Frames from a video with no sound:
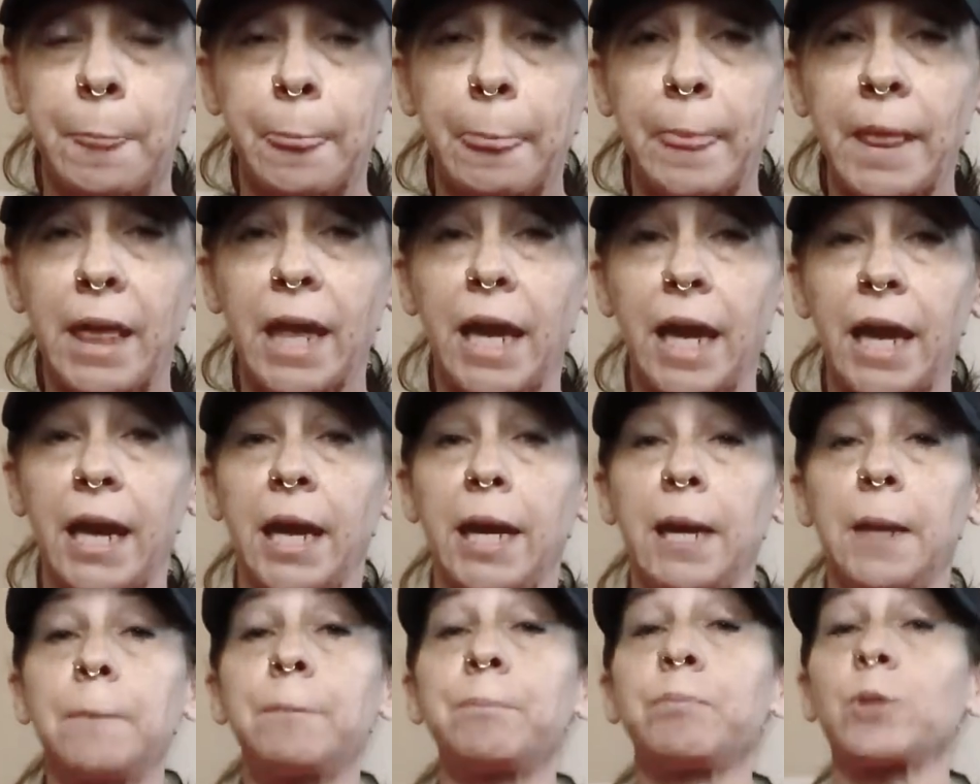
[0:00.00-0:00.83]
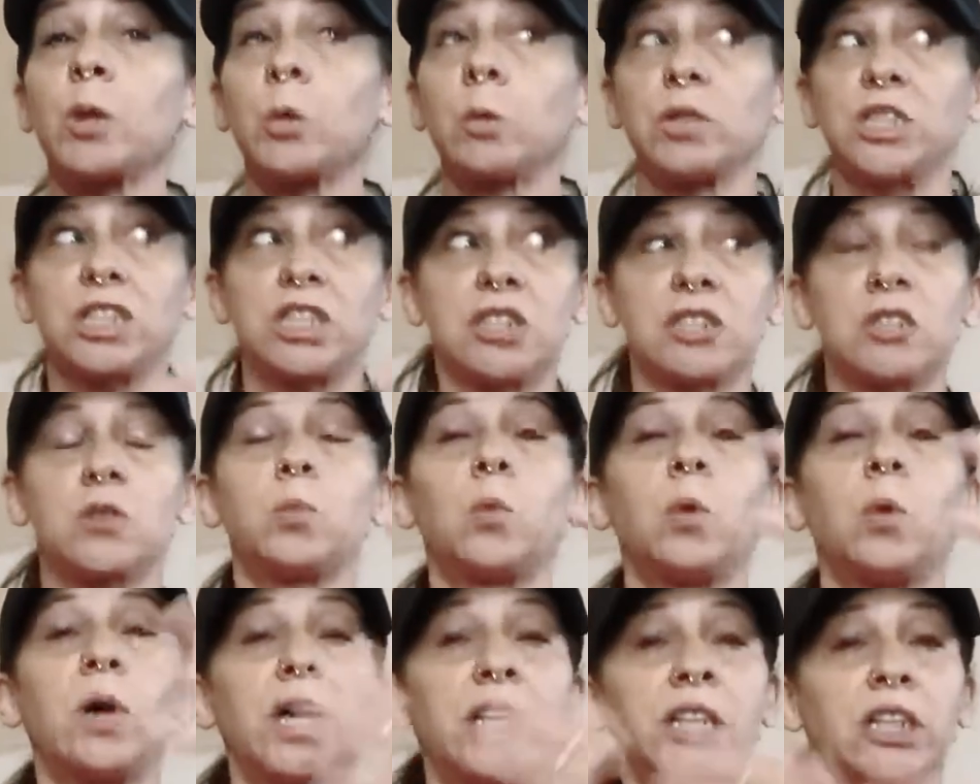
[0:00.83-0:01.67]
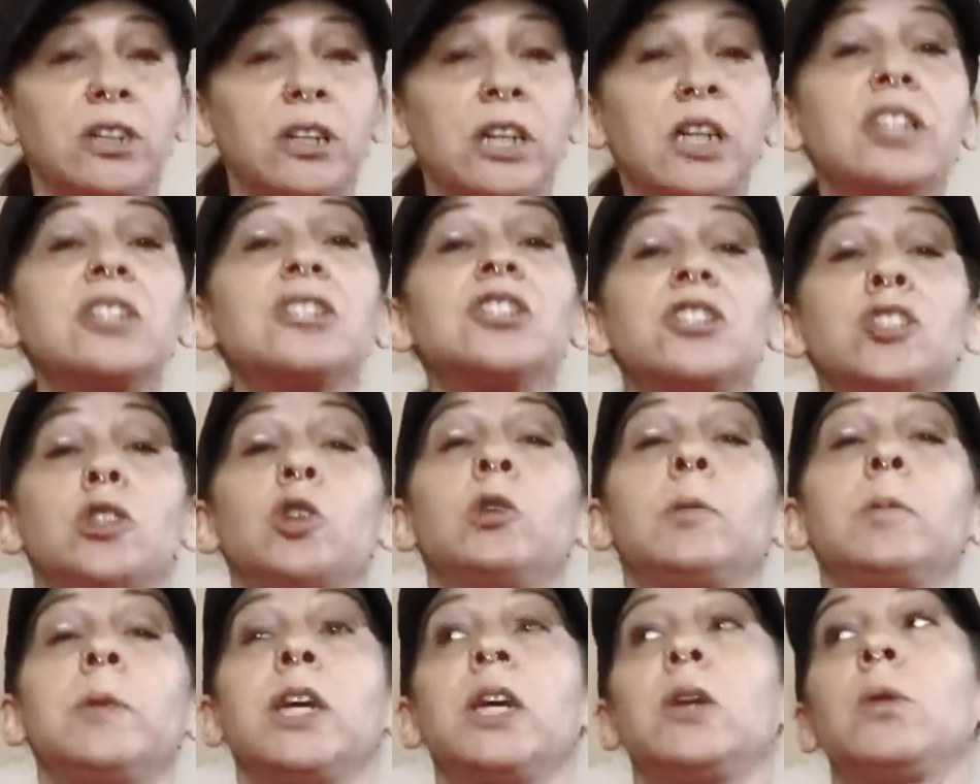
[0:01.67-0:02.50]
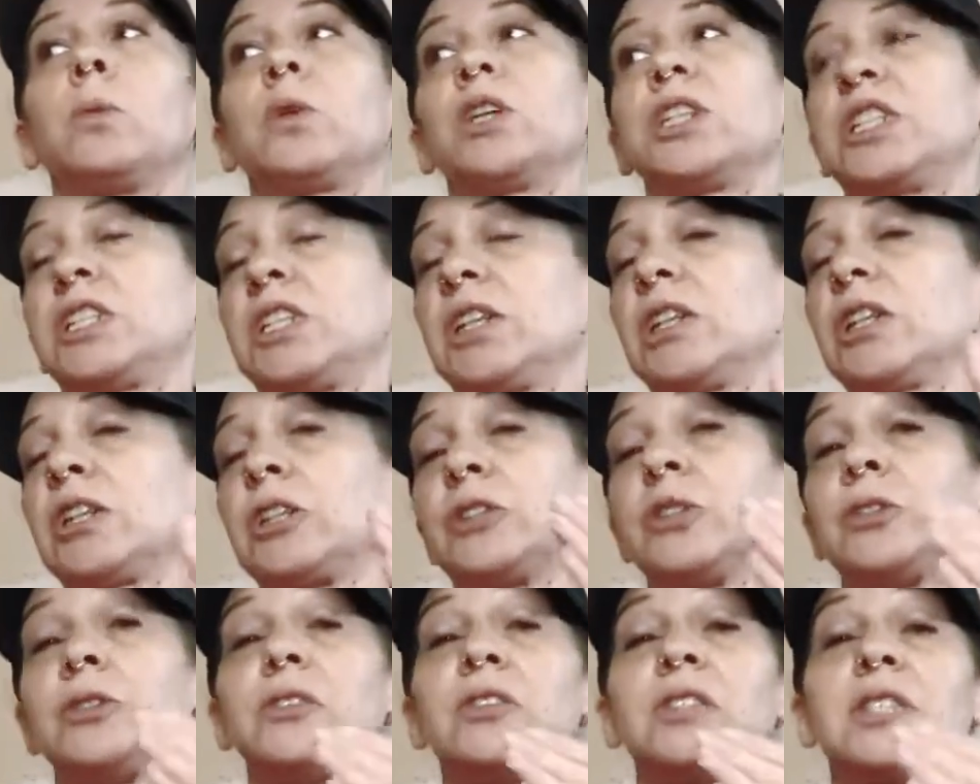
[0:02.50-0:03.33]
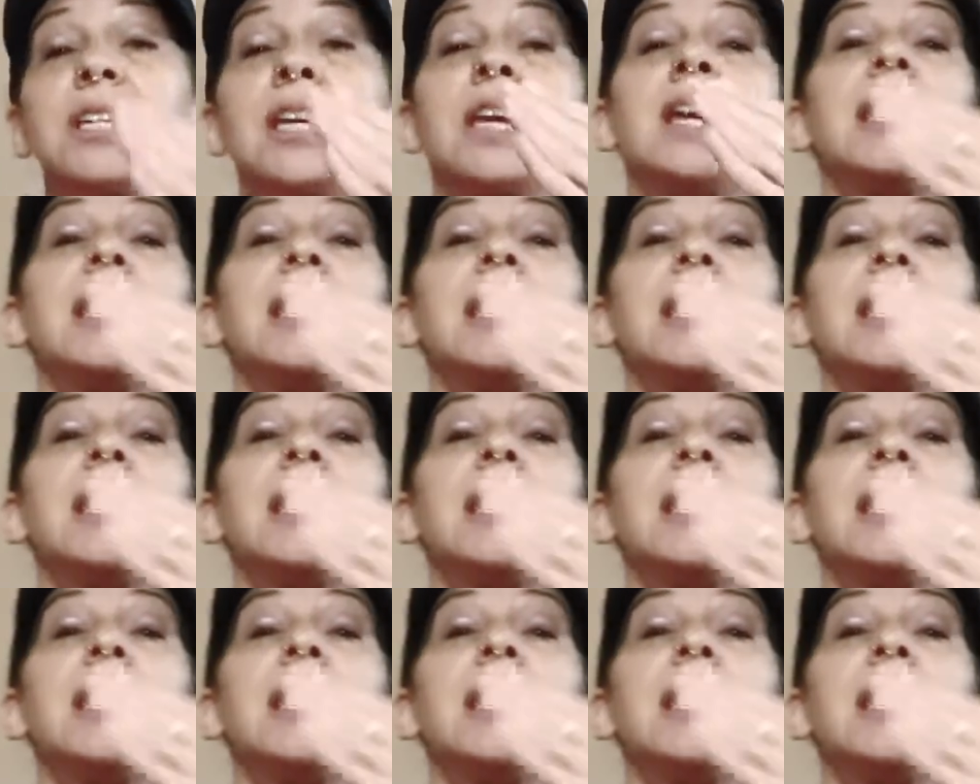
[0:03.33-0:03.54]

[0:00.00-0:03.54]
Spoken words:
okay, which is what you're consuming, which includes